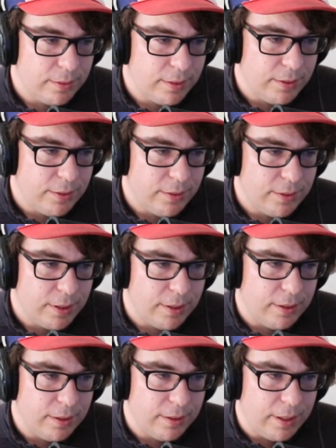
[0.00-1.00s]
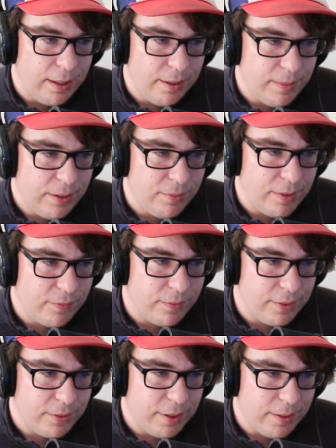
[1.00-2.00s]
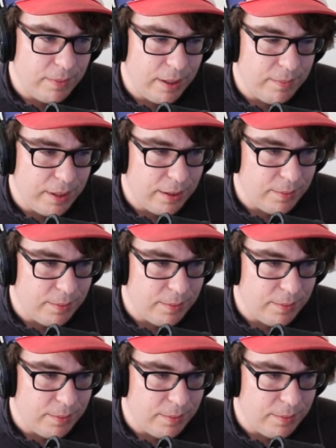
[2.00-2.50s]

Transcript: This is a anime reference in my Mega Man.